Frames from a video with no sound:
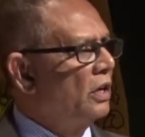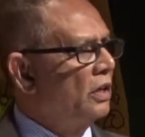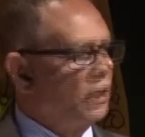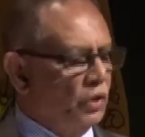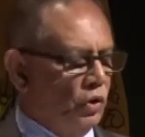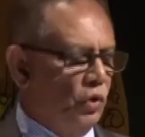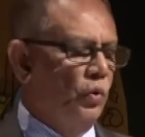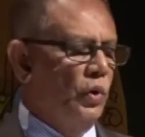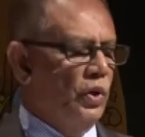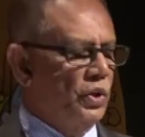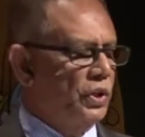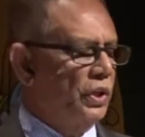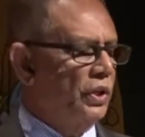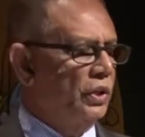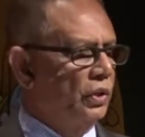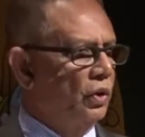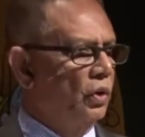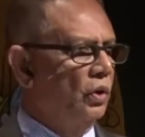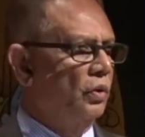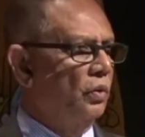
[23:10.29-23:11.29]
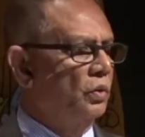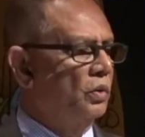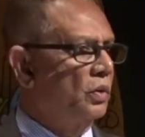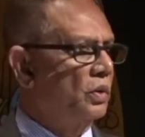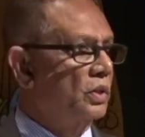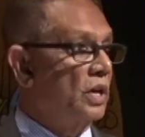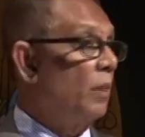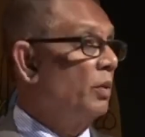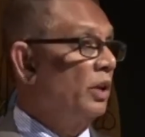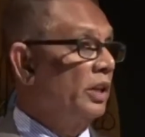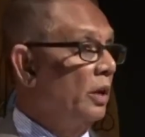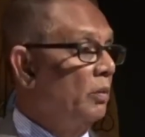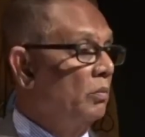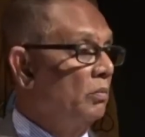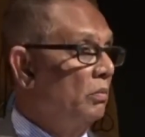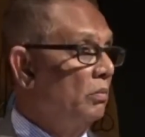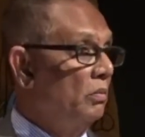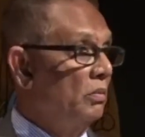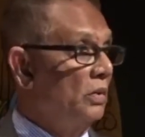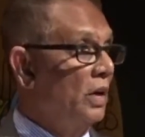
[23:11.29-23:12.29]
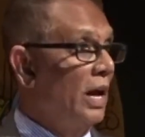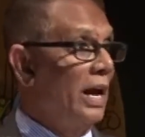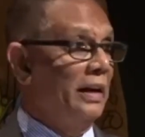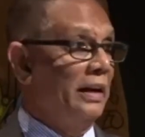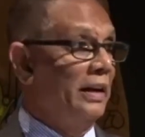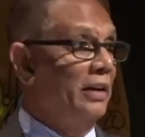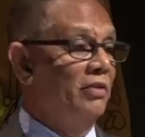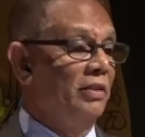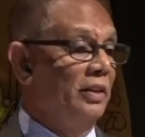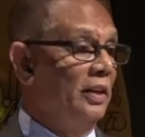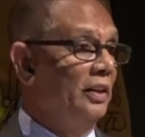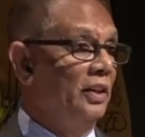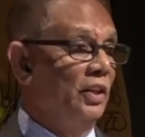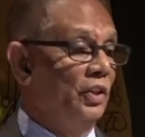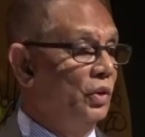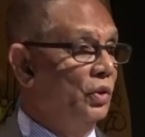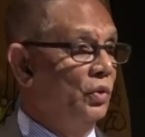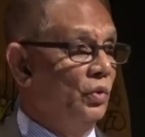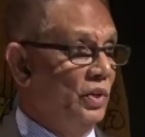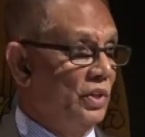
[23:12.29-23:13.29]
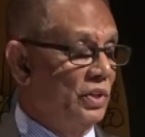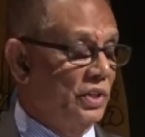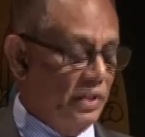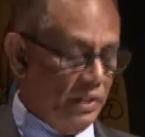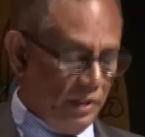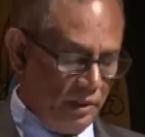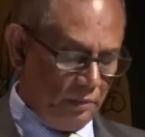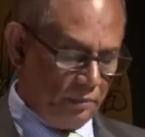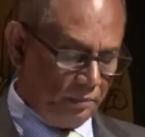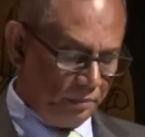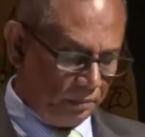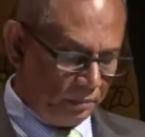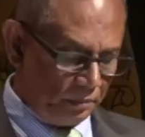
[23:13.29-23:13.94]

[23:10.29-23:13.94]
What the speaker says: the university, or some of them not even in the university.